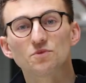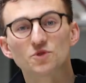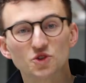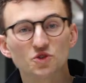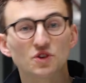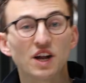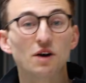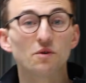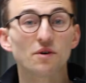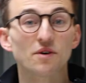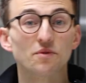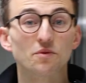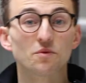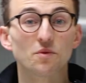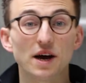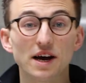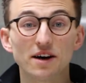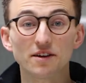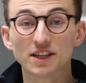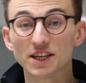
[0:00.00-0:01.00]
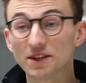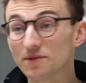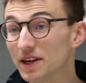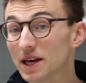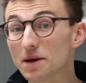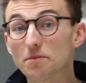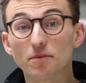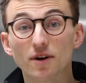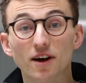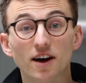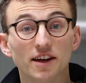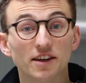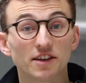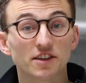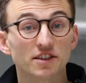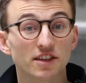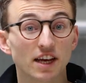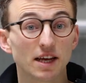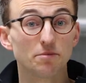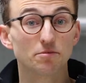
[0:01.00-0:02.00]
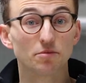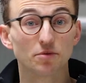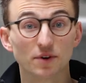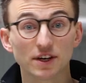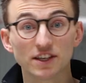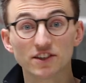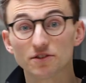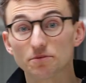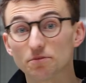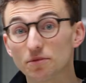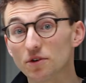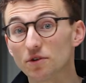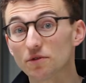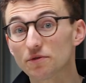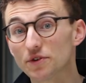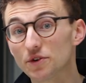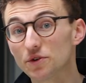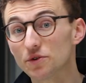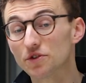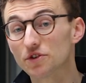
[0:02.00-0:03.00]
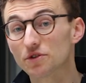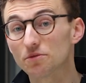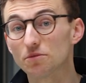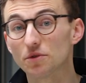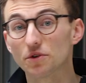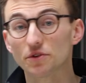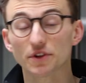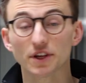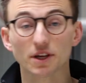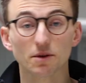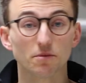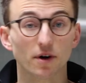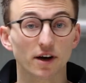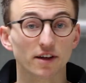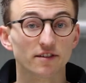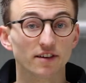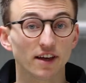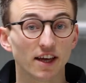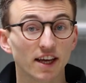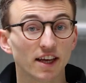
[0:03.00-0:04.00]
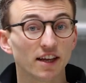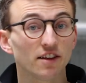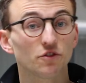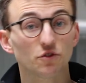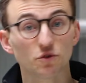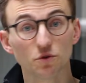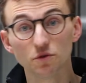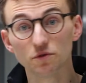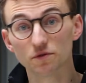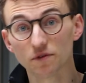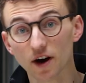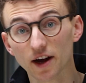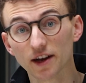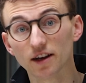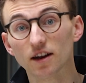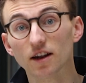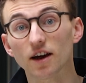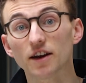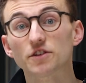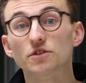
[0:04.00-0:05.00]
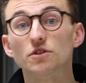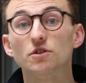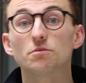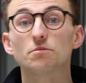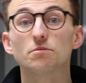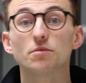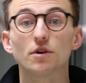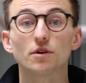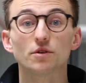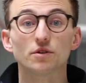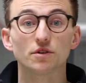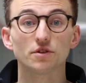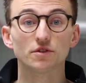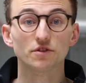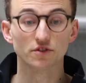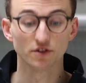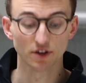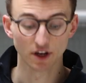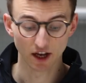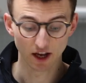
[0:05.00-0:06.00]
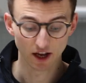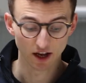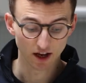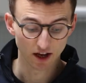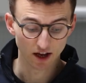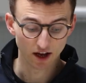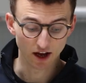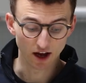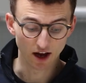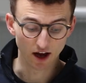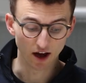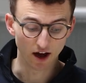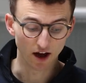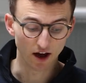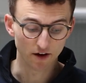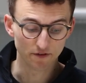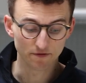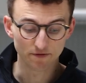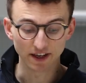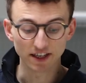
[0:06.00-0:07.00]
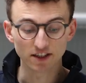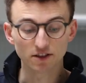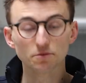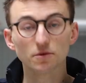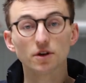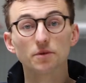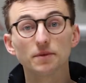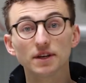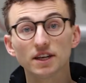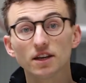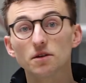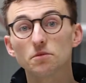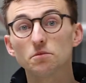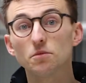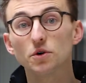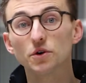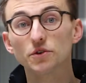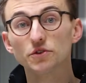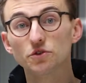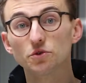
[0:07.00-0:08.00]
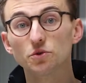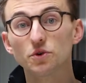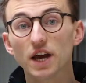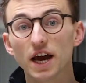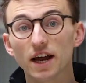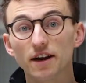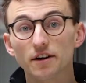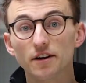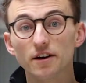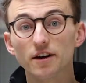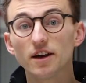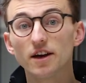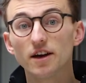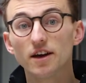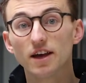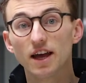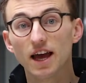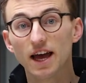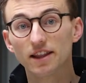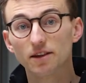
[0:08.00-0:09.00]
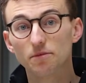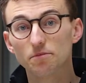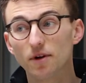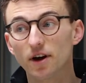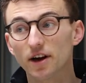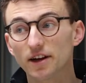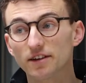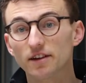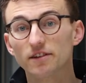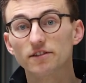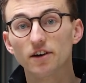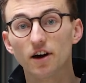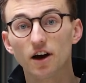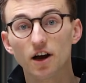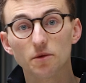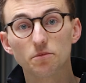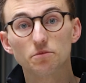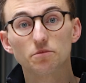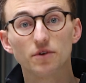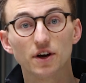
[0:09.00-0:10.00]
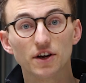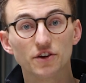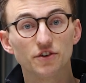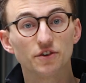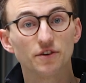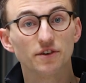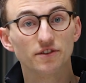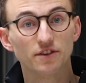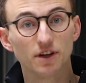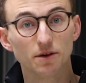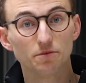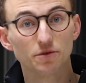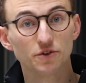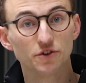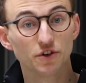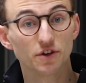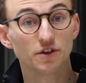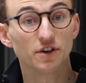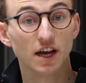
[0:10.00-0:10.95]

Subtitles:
So now with welding we apply the same principle of fusion bonding by taking two finalized components, fixing them in a mold together and applying the time, pressure and temperature